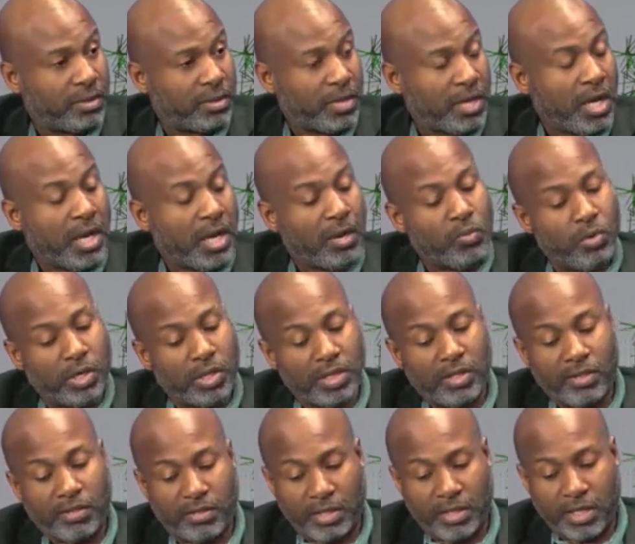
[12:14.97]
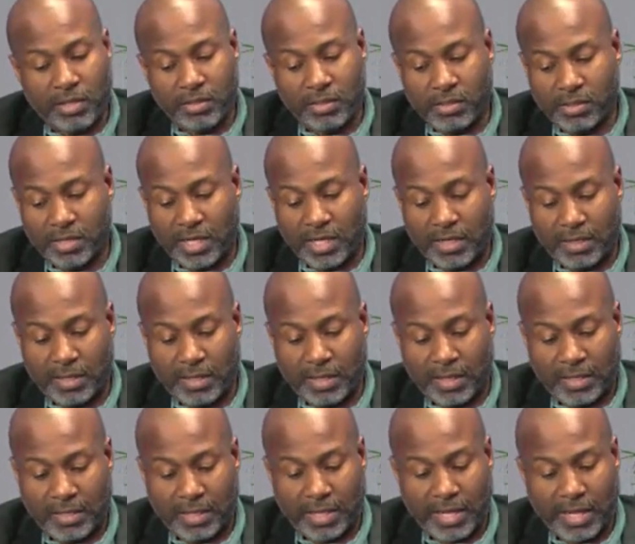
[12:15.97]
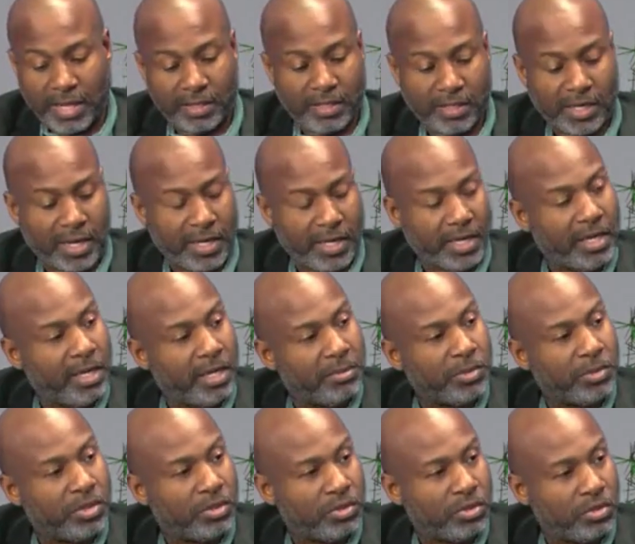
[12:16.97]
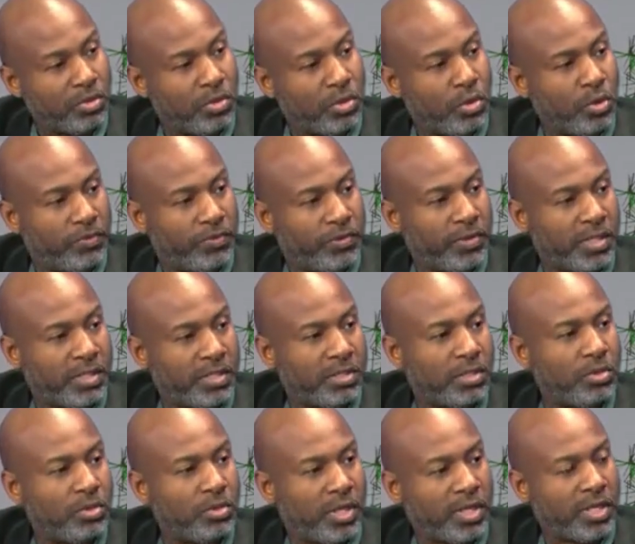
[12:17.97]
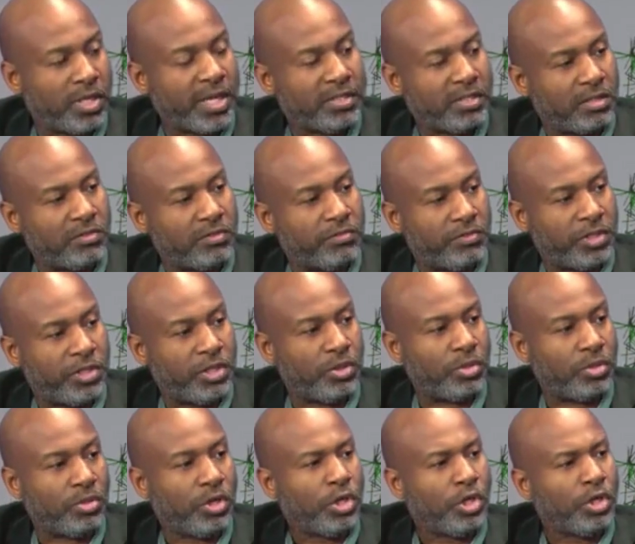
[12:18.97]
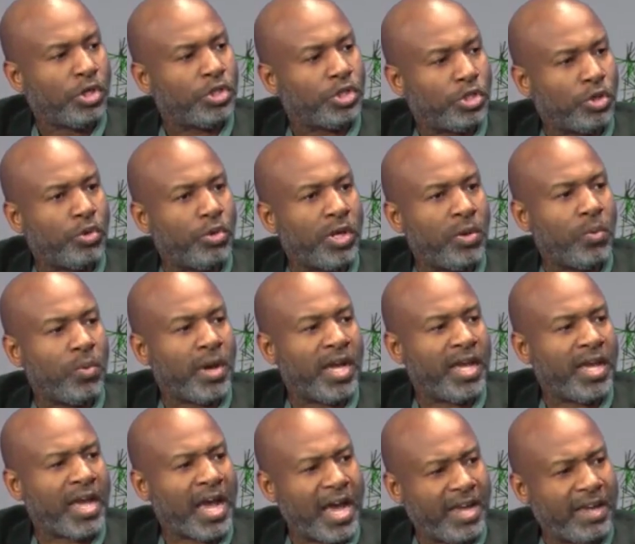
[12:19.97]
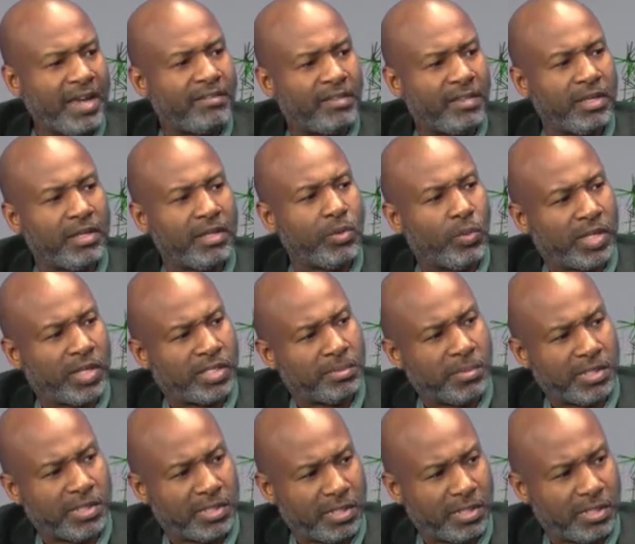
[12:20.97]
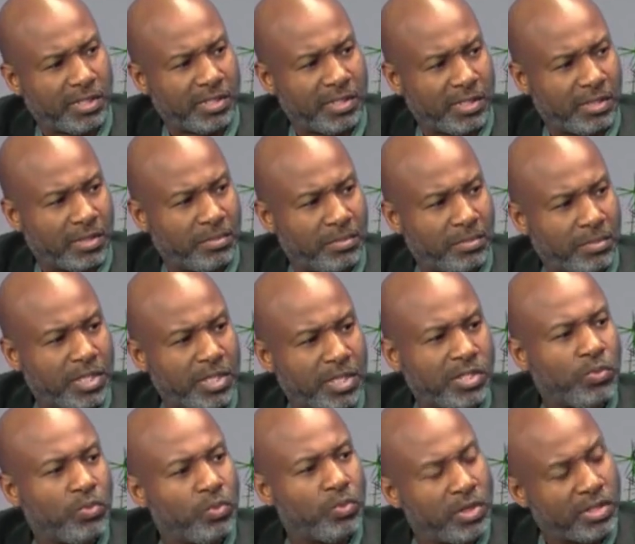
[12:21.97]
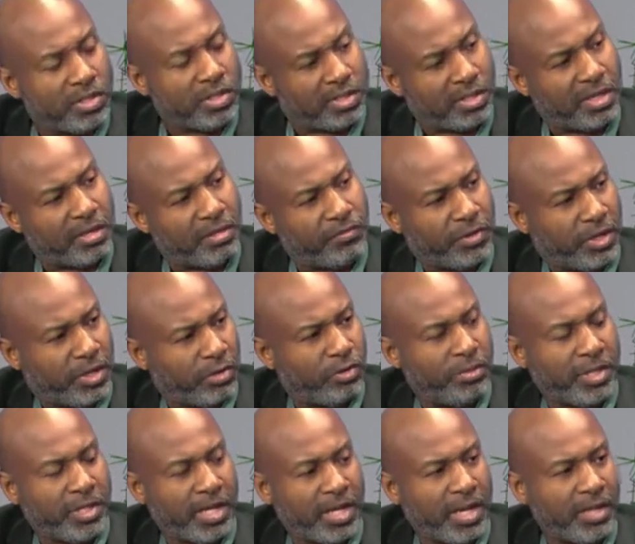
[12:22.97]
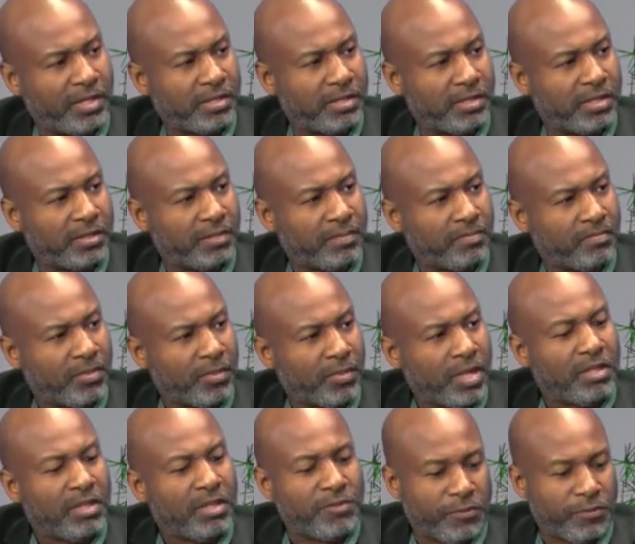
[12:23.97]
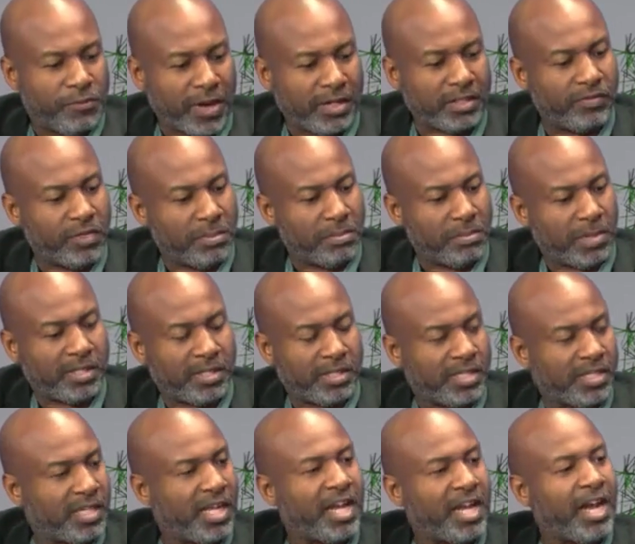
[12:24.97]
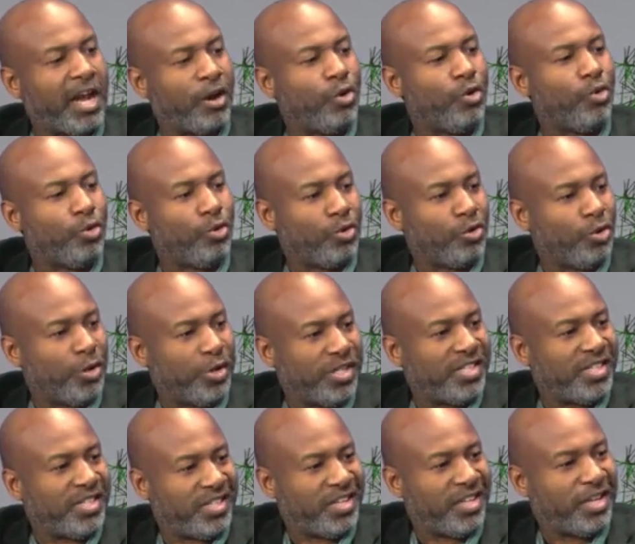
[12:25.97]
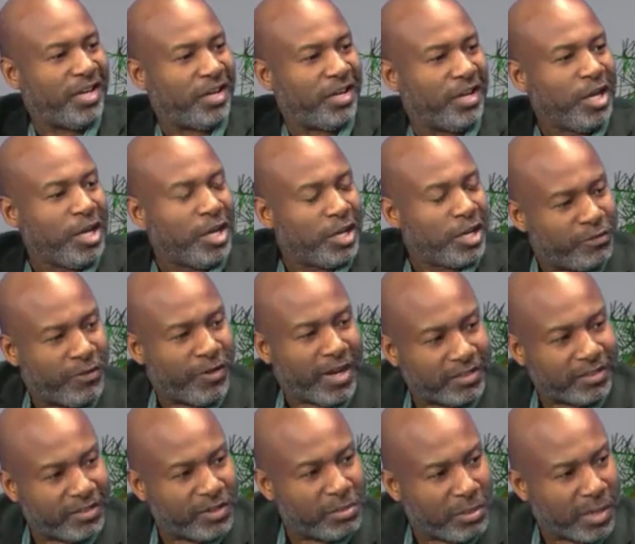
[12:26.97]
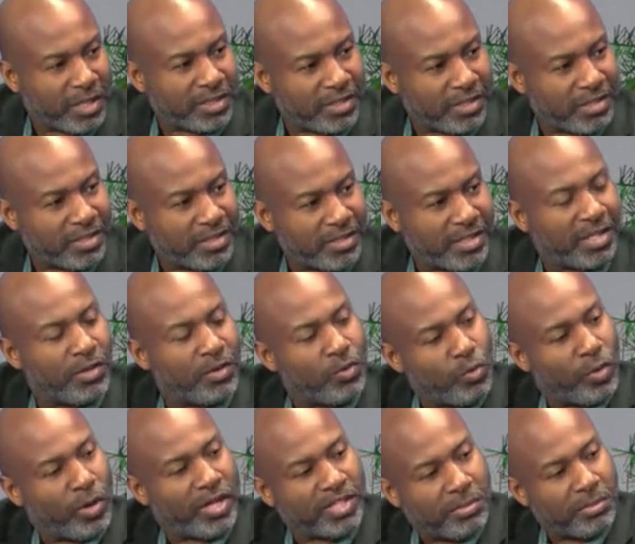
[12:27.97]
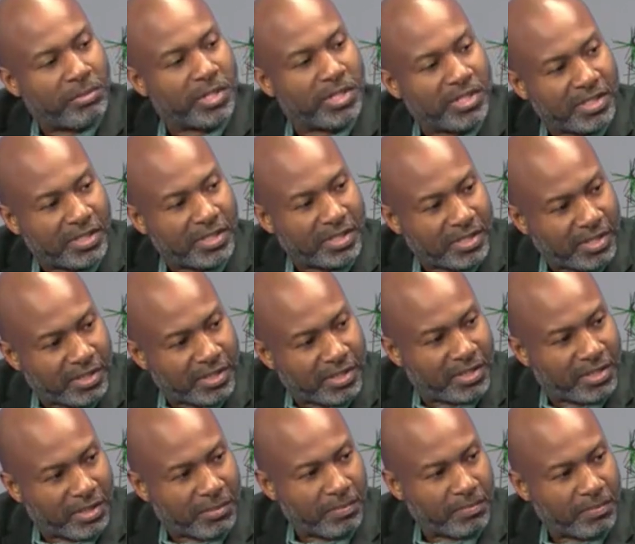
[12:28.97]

And one of the things that, that, that, I, that I aim to do, hopefully, is to do a nice little video showing why I think the Westminster system is the worst thing for Caribbean islands. The fact of the matter is, and I can't go, go into it here, the fact of the matter is that the Westminster system